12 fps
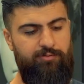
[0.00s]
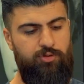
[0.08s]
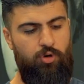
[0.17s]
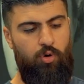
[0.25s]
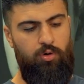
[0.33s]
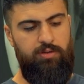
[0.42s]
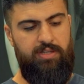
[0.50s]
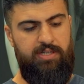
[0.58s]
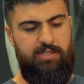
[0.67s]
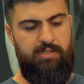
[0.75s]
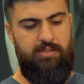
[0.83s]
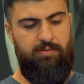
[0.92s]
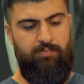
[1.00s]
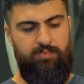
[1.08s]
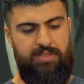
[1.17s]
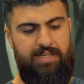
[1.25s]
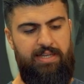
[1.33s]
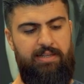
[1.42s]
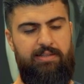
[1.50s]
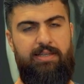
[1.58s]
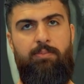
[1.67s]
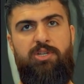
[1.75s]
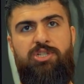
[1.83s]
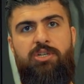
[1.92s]
to hold this till the
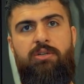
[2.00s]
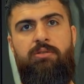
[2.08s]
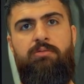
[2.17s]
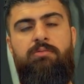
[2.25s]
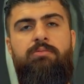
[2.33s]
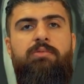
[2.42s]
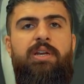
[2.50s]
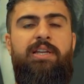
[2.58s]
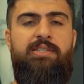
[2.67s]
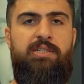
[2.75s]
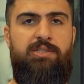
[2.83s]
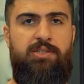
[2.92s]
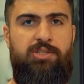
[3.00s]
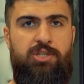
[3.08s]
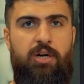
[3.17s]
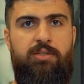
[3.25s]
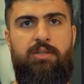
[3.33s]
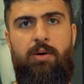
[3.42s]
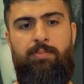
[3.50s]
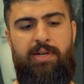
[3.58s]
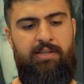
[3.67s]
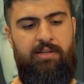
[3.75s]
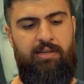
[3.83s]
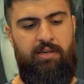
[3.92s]
machine releases the shot
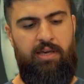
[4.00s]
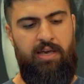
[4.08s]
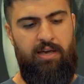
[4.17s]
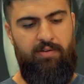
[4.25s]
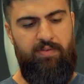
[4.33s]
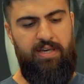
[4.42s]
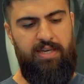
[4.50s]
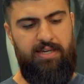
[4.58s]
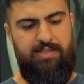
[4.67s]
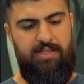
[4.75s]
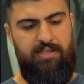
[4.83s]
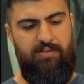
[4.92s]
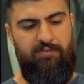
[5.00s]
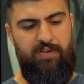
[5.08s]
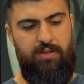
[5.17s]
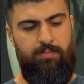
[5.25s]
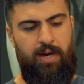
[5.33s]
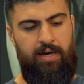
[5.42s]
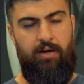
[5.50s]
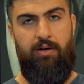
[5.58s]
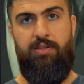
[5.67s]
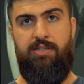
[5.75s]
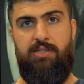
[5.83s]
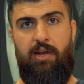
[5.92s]
completely. We can see the feedback on
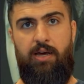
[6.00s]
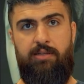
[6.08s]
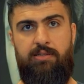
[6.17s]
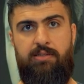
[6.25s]
this light